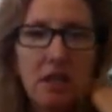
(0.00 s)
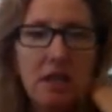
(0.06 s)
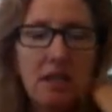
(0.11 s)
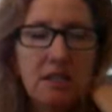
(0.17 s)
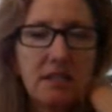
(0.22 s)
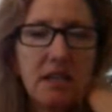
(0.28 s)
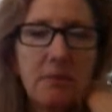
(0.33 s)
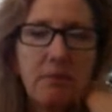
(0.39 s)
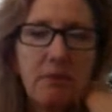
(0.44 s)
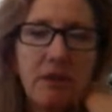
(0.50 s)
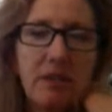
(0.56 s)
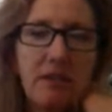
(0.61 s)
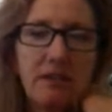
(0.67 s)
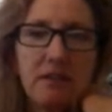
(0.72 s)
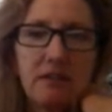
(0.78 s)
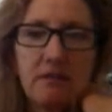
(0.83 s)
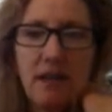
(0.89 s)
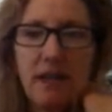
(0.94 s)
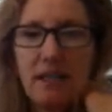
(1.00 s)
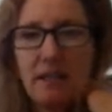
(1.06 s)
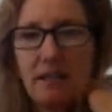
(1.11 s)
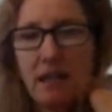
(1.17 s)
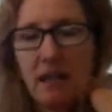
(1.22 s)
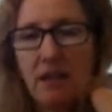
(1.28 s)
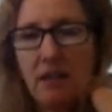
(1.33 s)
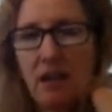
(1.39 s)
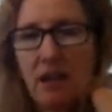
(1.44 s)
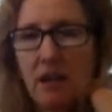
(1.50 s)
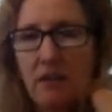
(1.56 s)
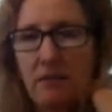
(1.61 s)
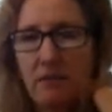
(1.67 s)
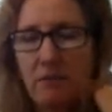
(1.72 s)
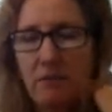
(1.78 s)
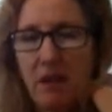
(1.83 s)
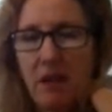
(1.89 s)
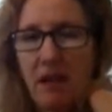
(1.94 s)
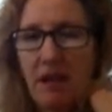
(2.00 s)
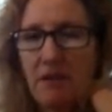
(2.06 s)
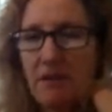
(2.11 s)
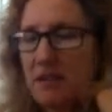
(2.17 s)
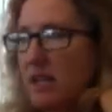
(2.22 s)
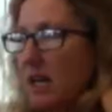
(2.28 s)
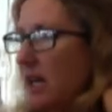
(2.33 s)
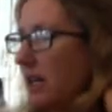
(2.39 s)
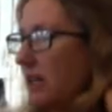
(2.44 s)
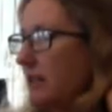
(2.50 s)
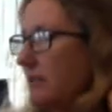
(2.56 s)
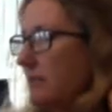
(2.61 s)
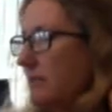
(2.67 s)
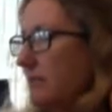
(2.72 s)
separates the right side of the heart from the left side.